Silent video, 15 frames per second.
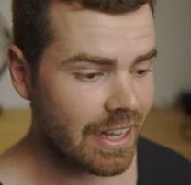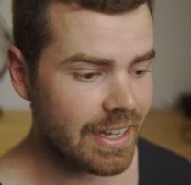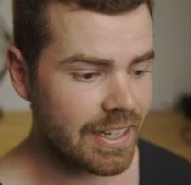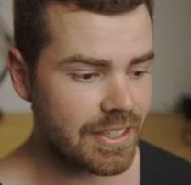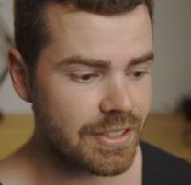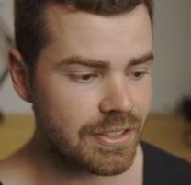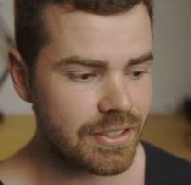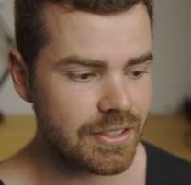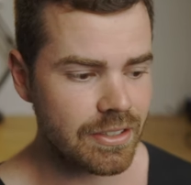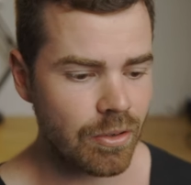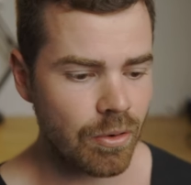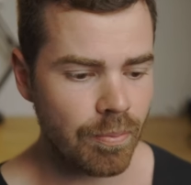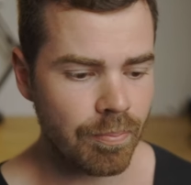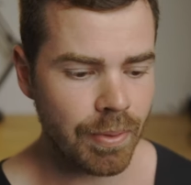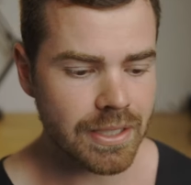is
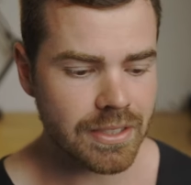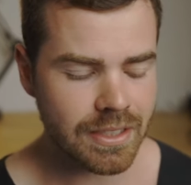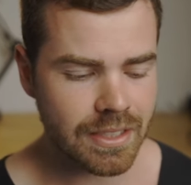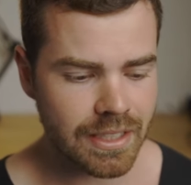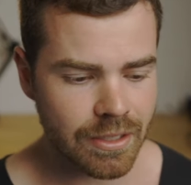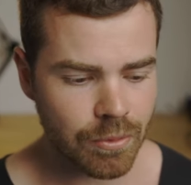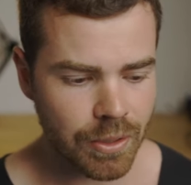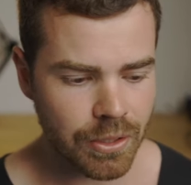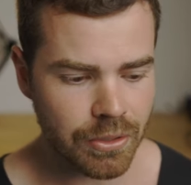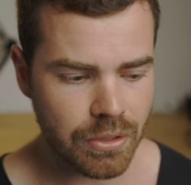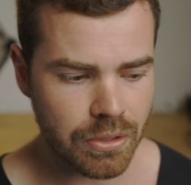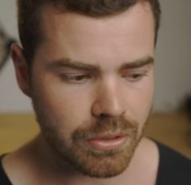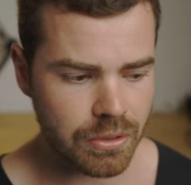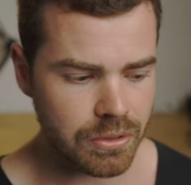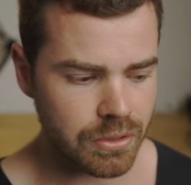basically when you
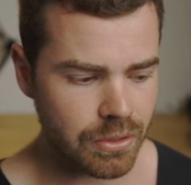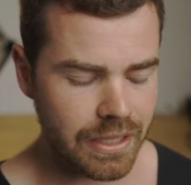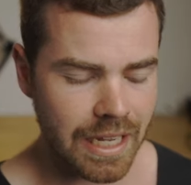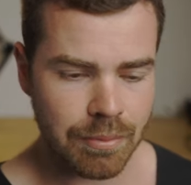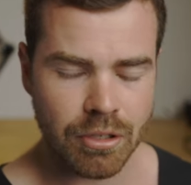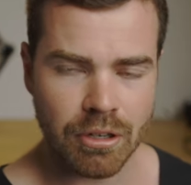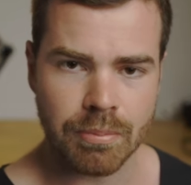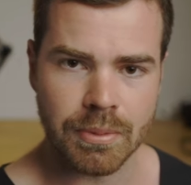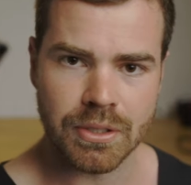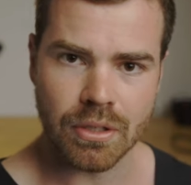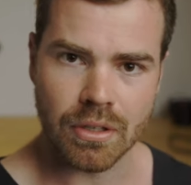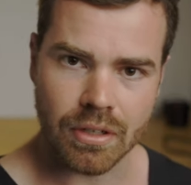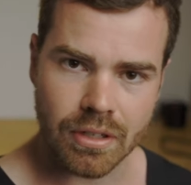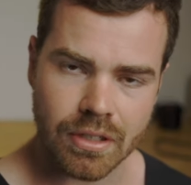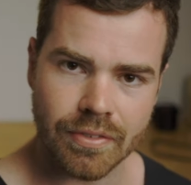use your laptop as
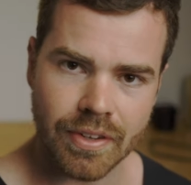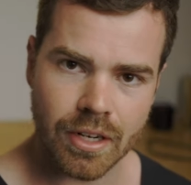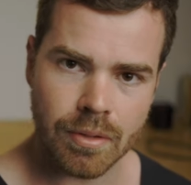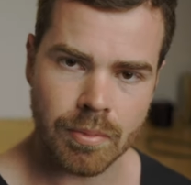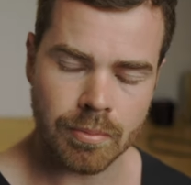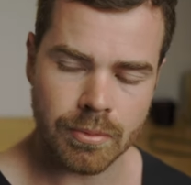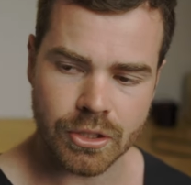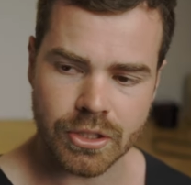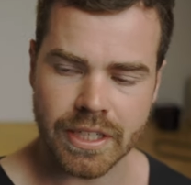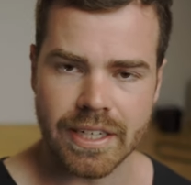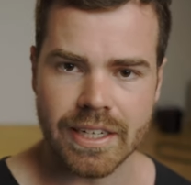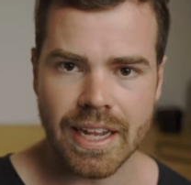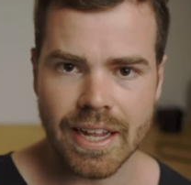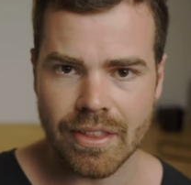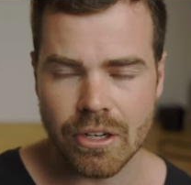your look development
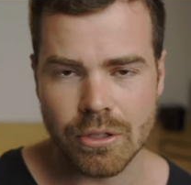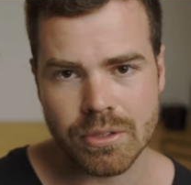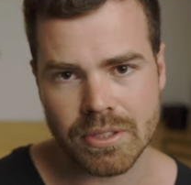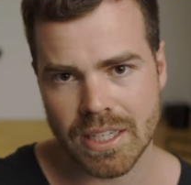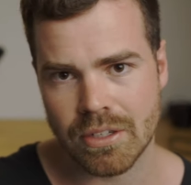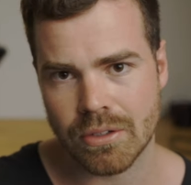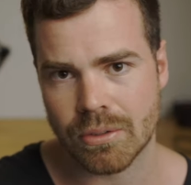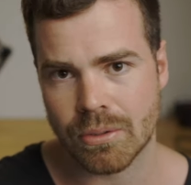machine and then you send